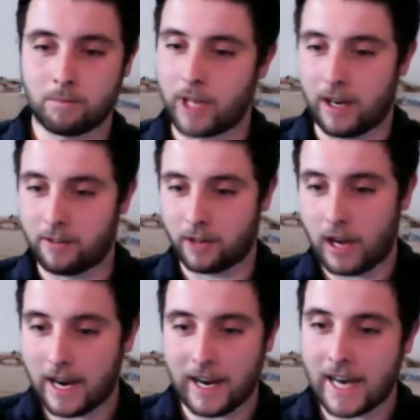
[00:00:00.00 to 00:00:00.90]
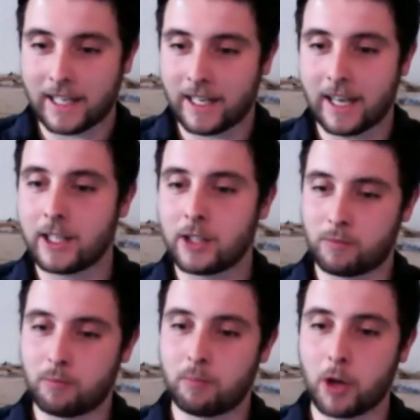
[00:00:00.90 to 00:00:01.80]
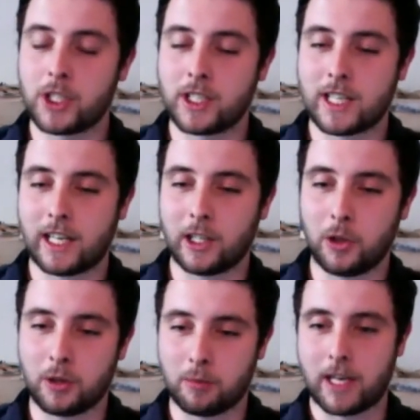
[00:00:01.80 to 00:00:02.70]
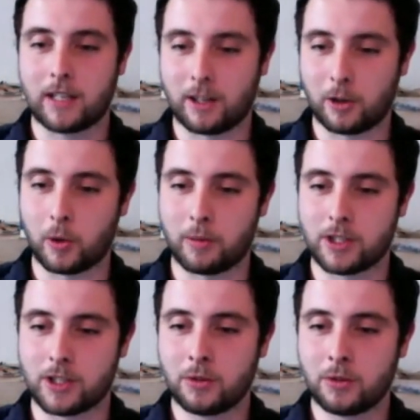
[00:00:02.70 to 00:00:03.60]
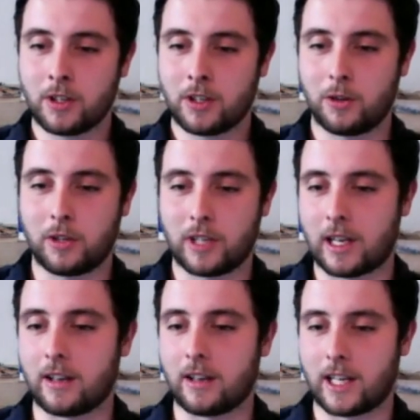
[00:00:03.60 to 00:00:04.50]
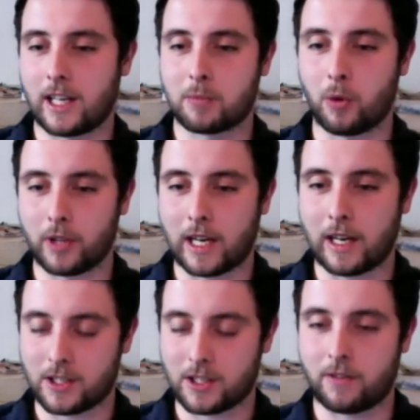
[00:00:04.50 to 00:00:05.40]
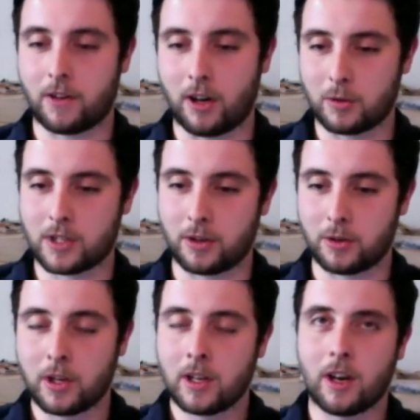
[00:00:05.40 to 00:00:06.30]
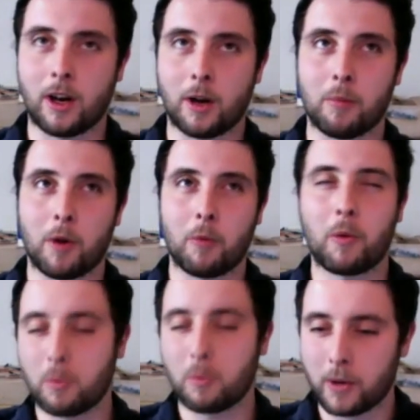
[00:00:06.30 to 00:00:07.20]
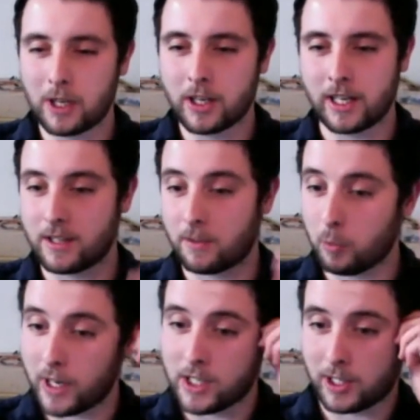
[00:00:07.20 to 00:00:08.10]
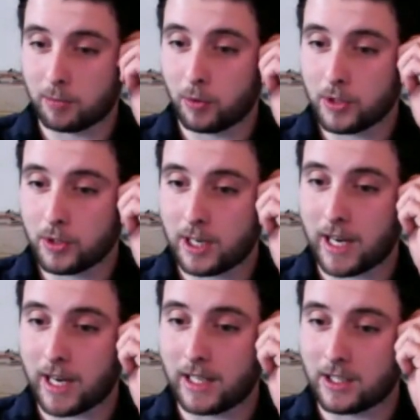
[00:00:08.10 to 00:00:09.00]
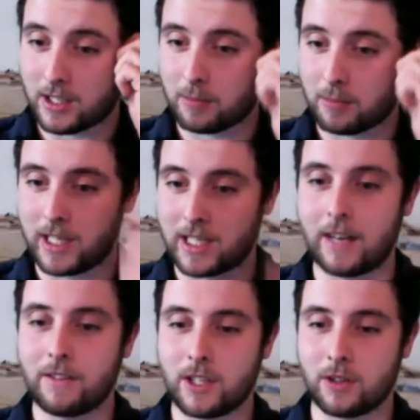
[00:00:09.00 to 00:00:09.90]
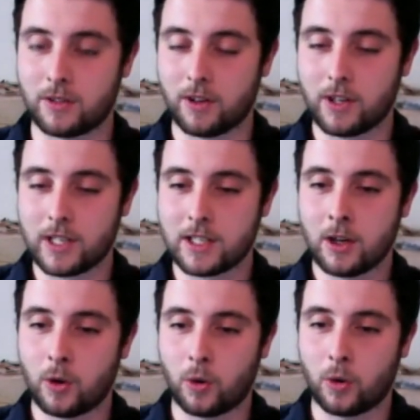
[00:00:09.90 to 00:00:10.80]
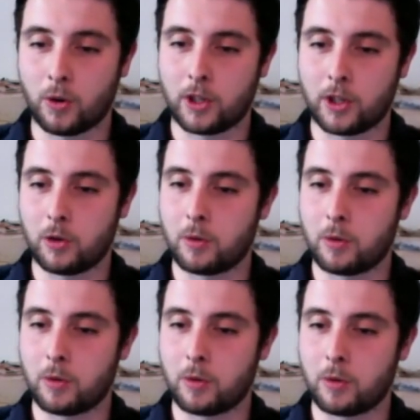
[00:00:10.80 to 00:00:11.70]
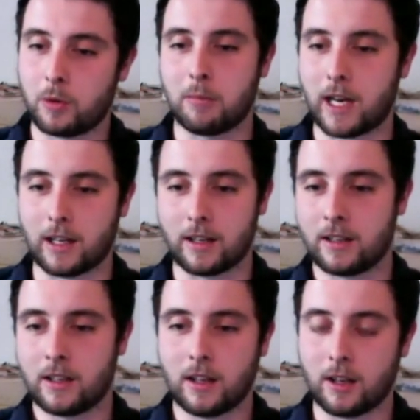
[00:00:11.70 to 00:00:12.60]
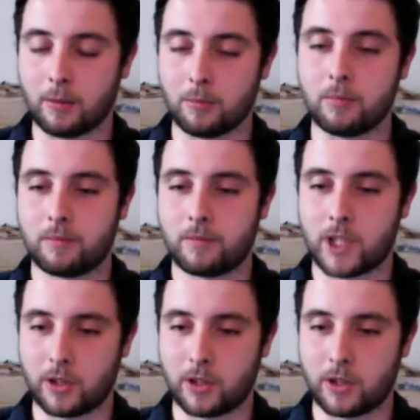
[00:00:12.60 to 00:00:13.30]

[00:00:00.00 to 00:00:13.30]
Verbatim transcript: Yeah, the, any any motion data that you can make the equipment do, you can then export that as a file. So um, we, we're looking at different ways to export it. It may just be saved to your device, or you can maybe just email it um, to